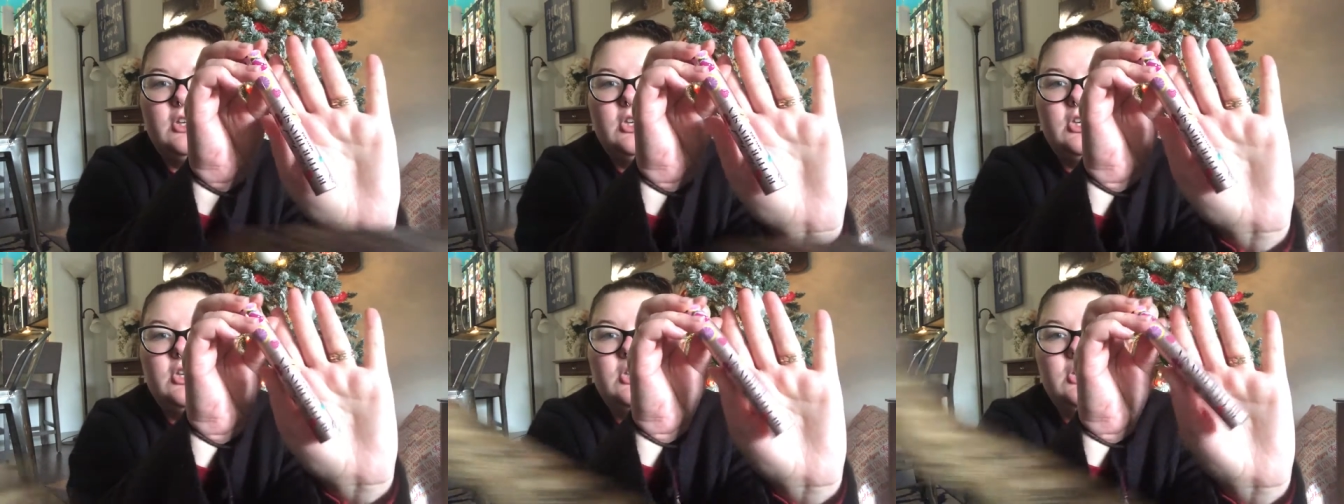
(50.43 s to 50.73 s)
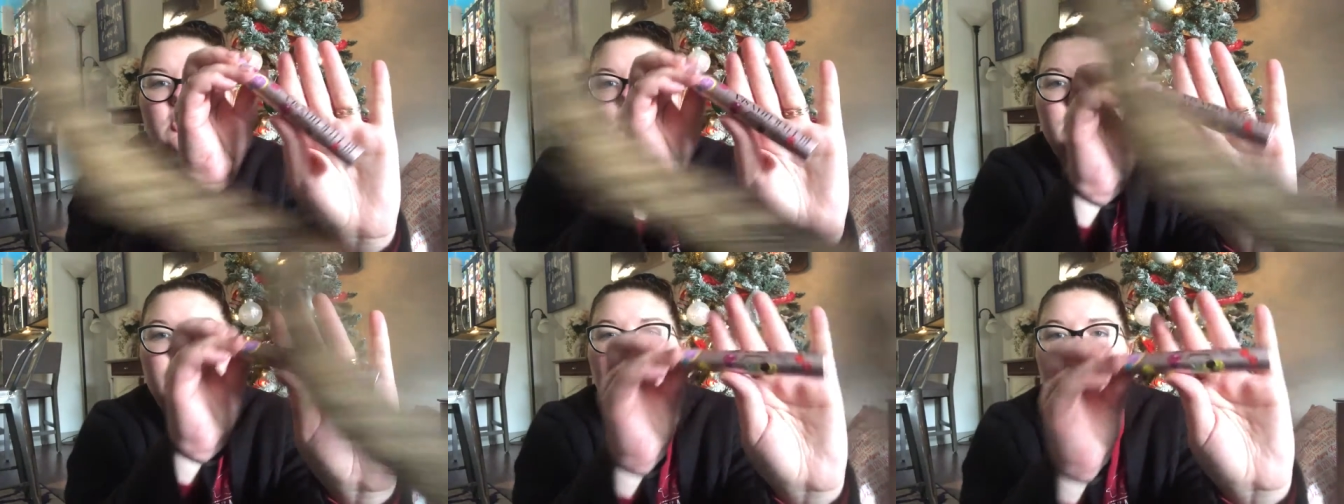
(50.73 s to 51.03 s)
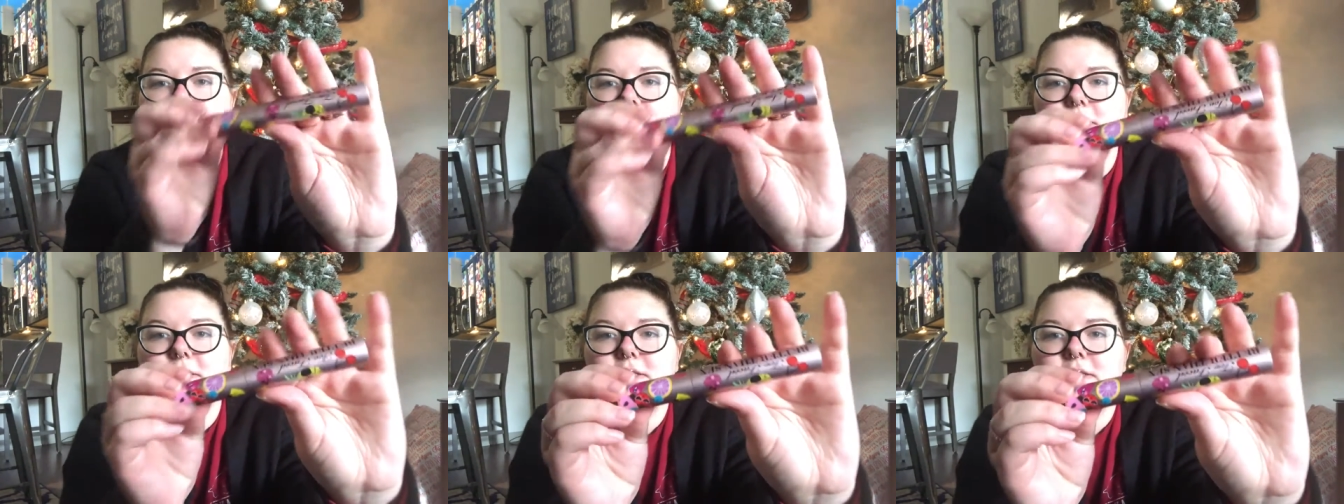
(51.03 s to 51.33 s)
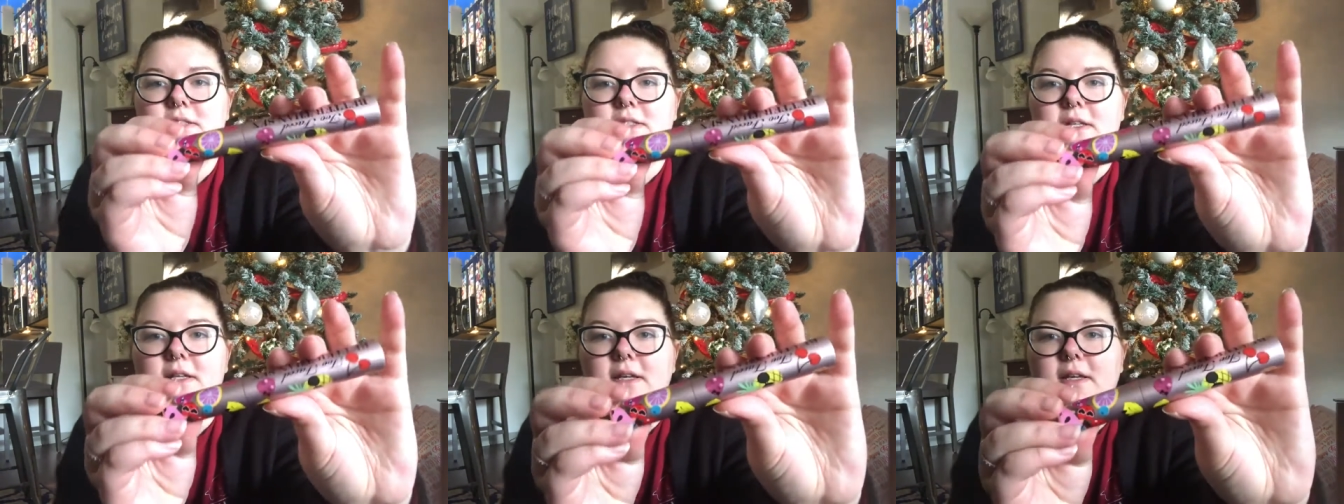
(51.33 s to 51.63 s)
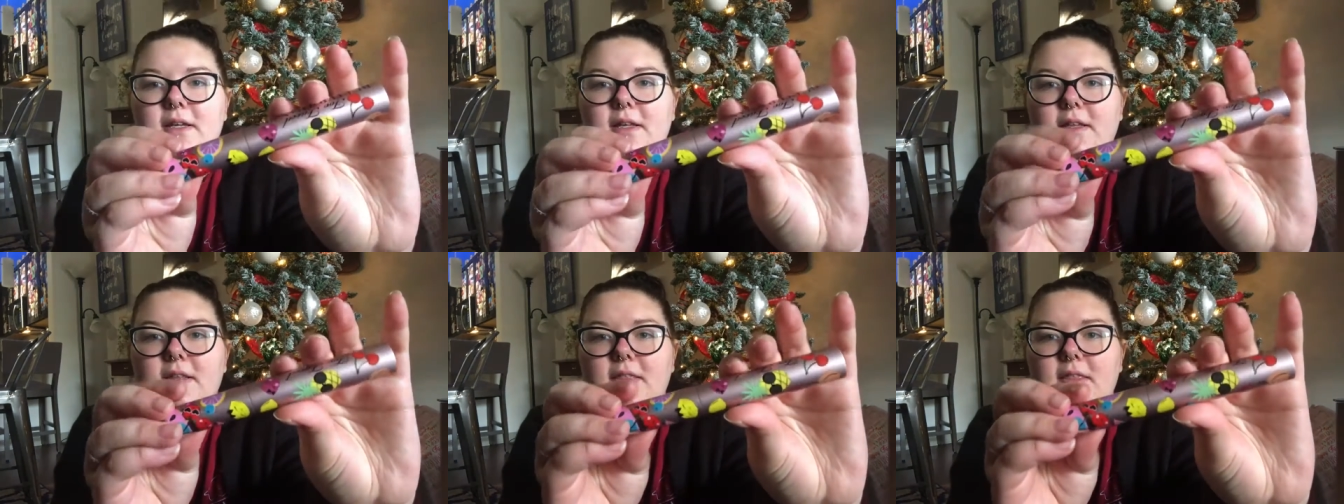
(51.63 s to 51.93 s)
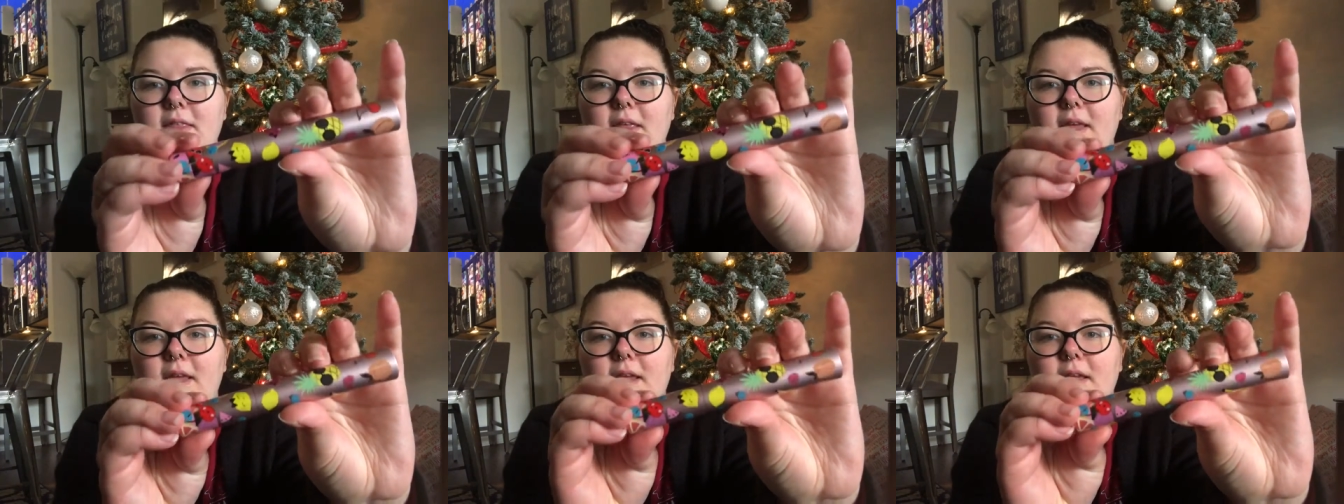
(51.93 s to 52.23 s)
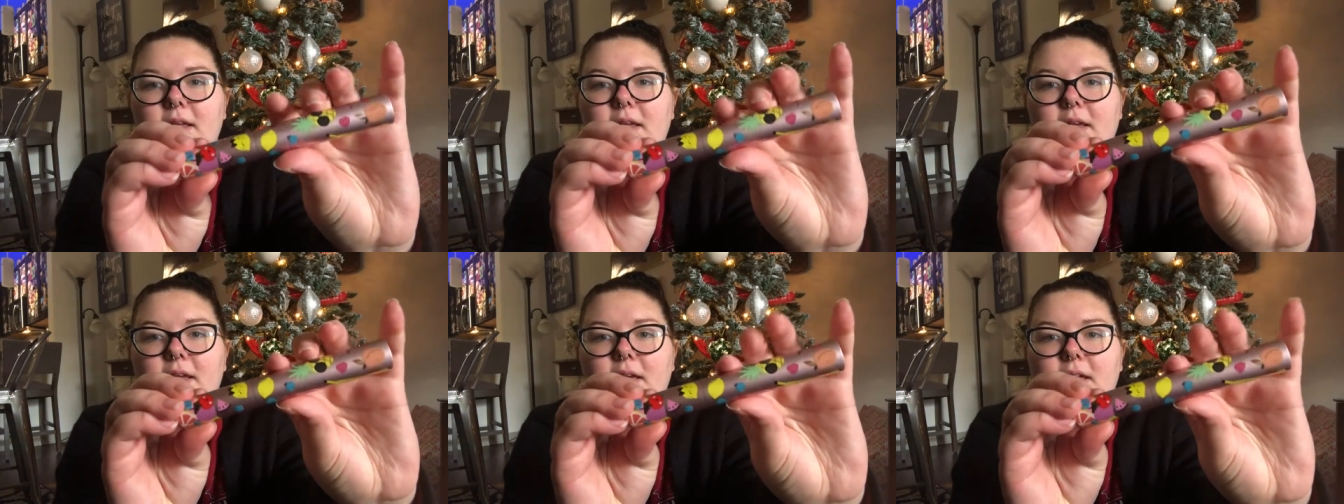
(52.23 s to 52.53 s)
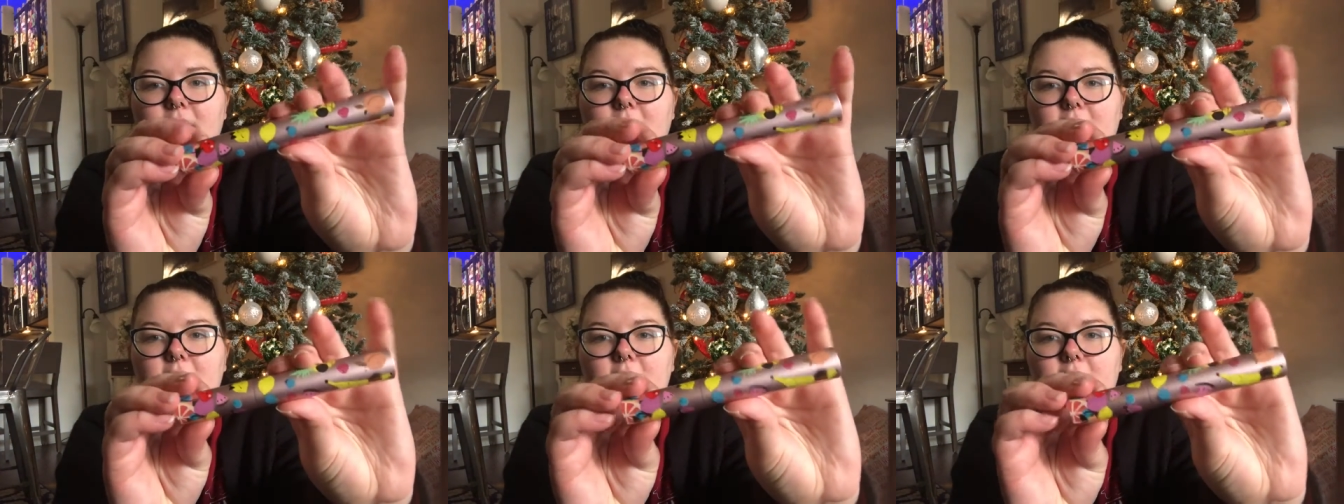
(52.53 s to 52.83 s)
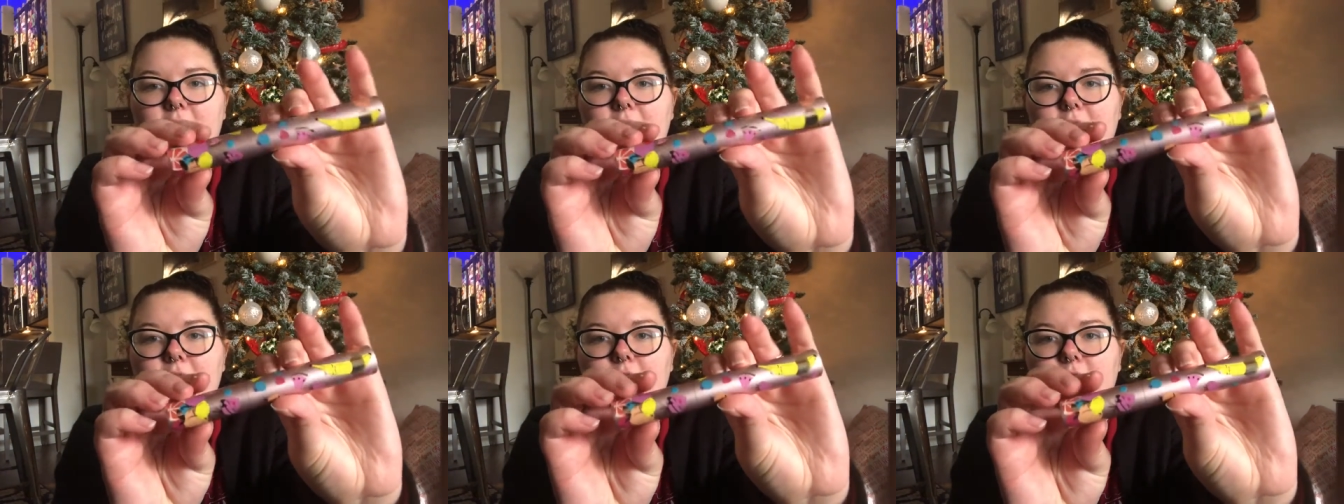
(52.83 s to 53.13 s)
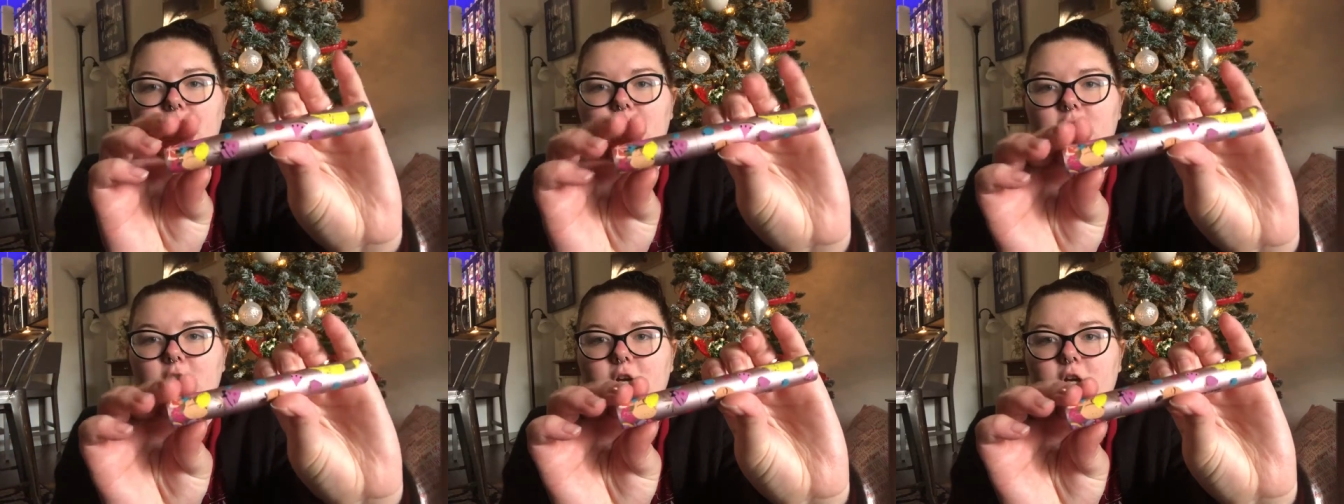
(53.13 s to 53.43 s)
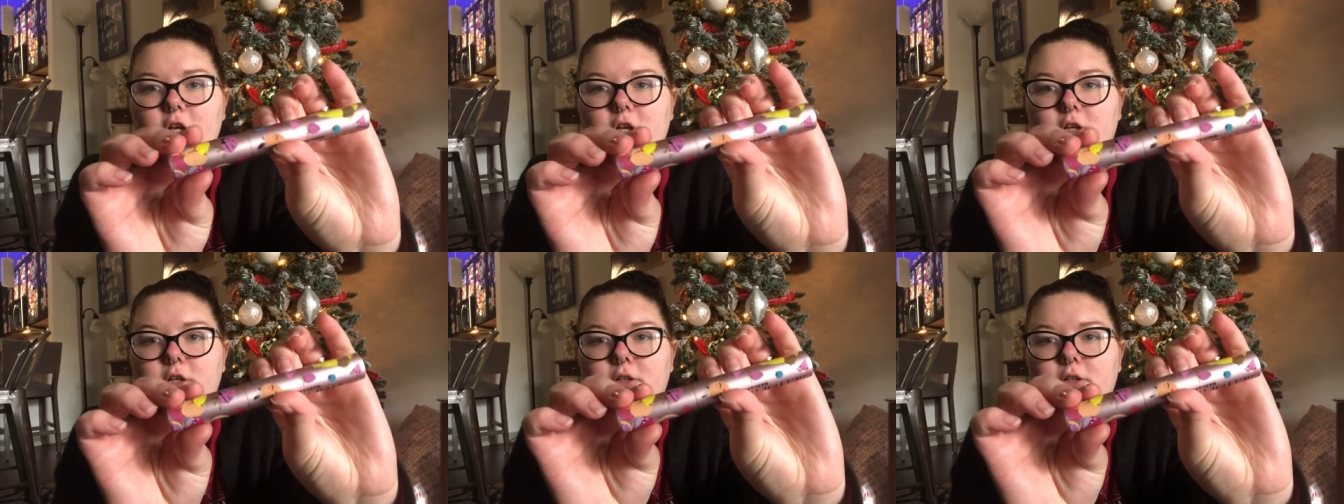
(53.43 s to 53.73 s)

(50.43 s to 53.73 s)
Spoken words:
cutest thing ever.